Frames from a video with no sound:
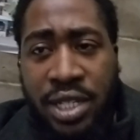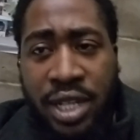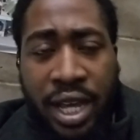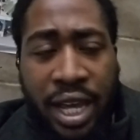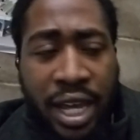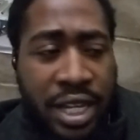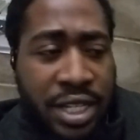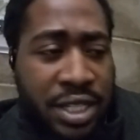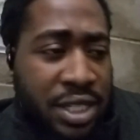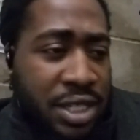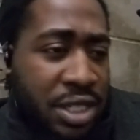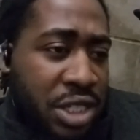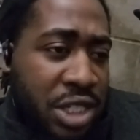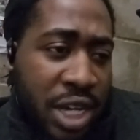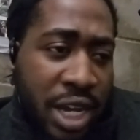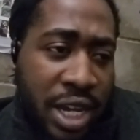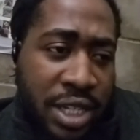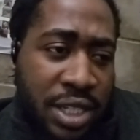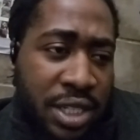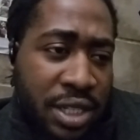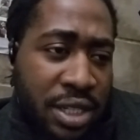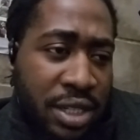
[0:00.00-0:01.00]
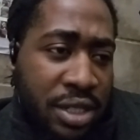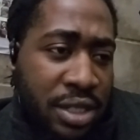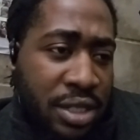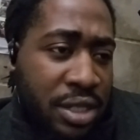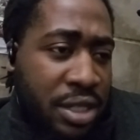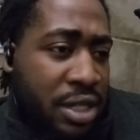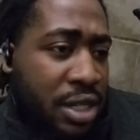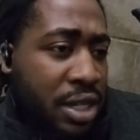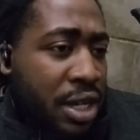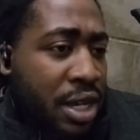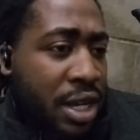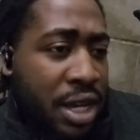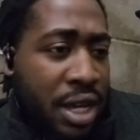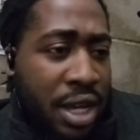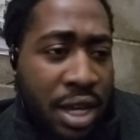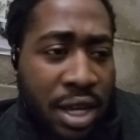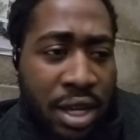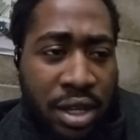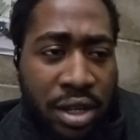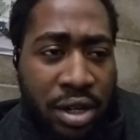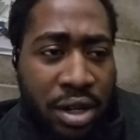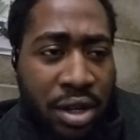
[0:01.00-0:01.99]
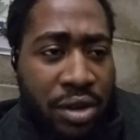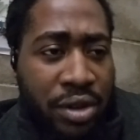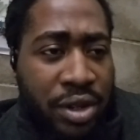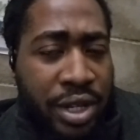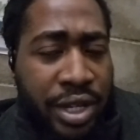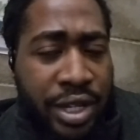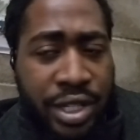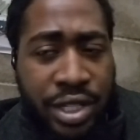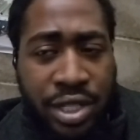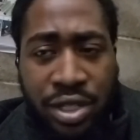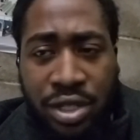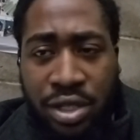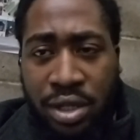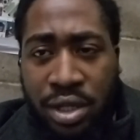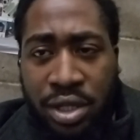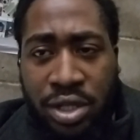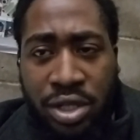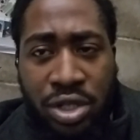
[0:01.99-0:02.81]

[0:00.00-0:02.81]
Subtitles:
of Asa Jackson. You know, he's